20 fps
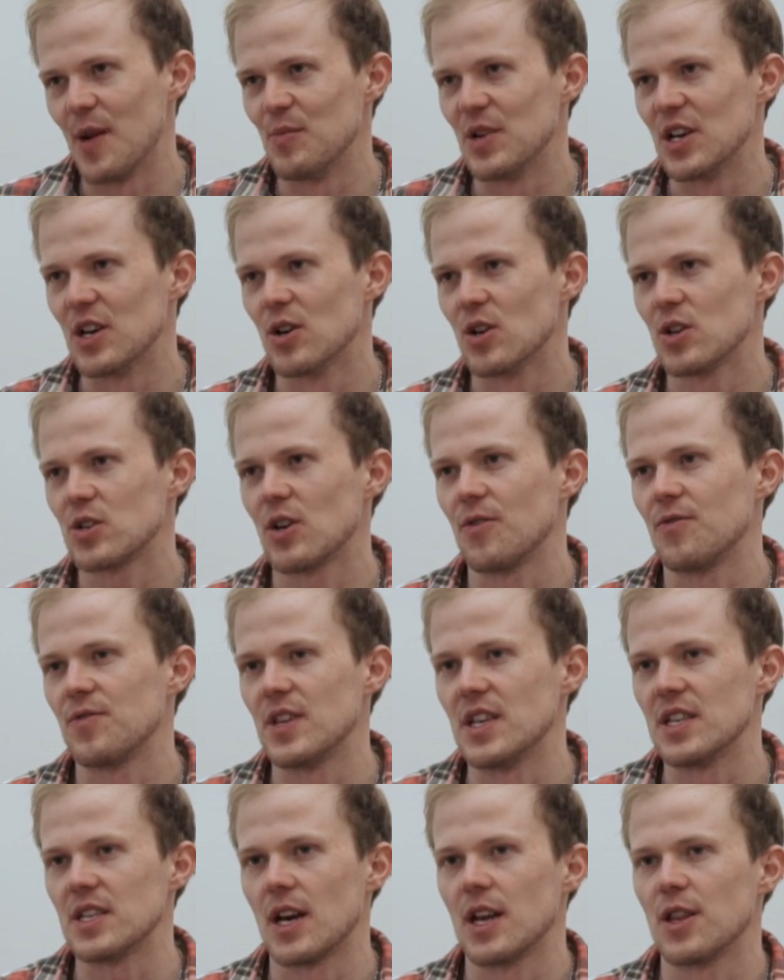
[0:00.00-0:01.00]
and because
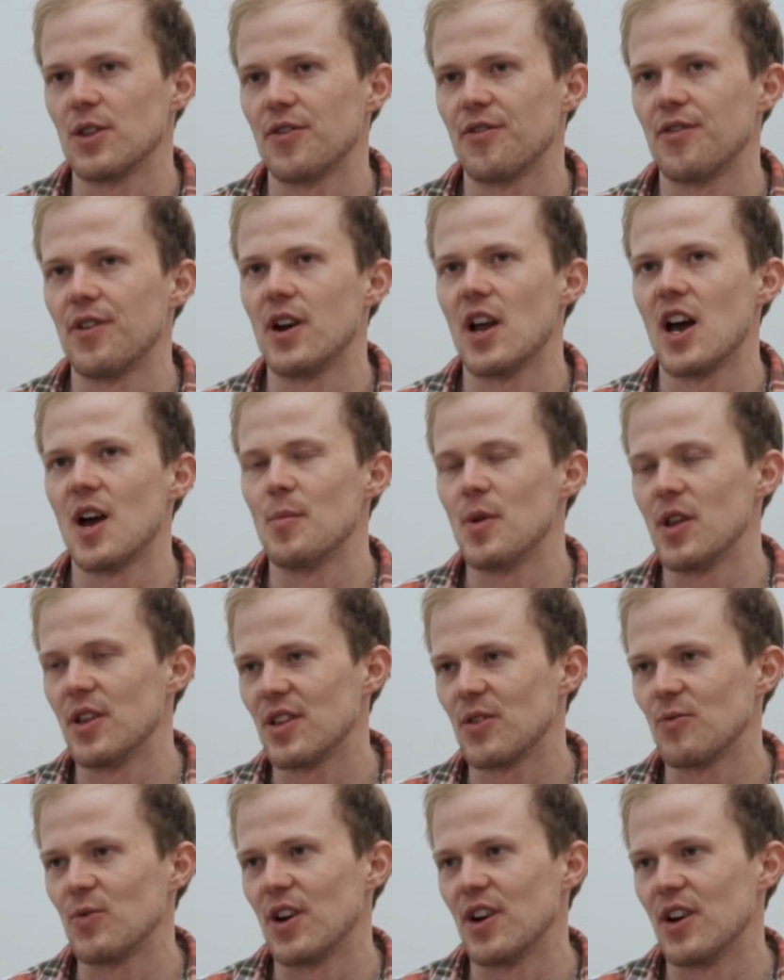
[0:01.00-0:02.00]
of this other
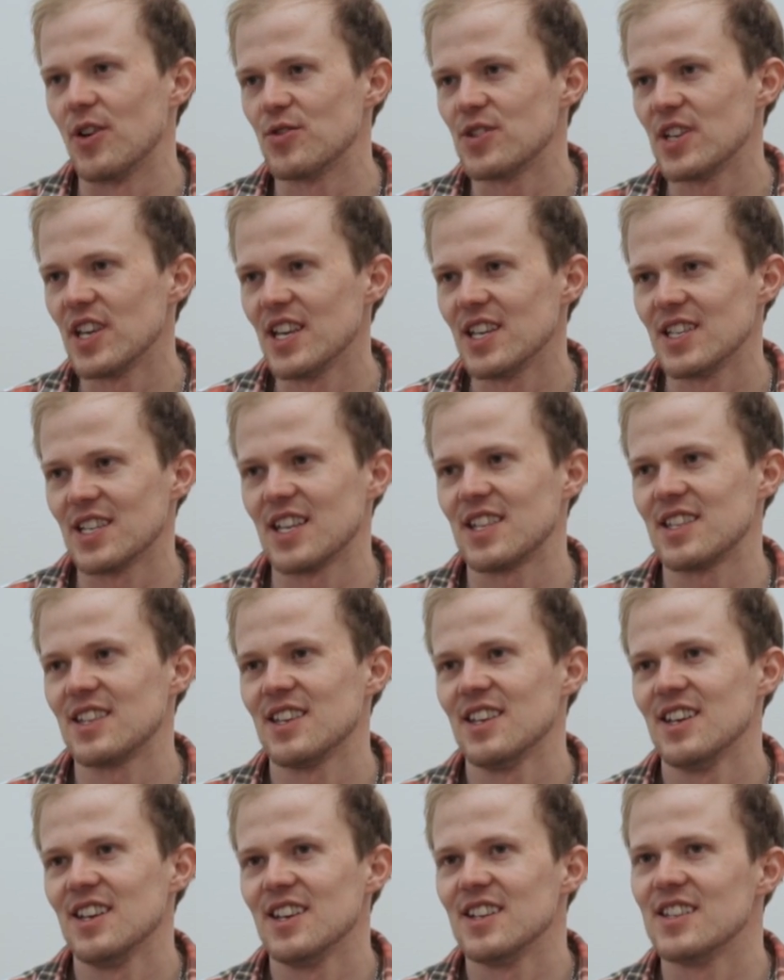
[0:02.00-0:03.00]
phenomenon that we are now seeing that